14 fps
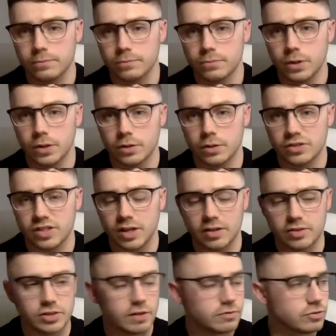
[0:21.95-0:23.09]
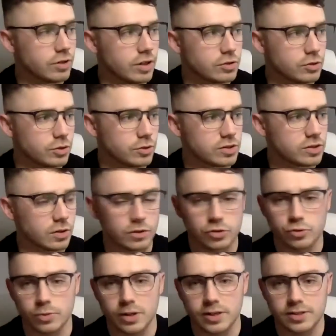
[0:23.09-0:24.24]
CHF trades or US dollar
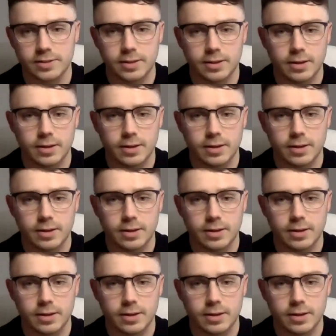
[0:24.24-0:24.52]
Swiss.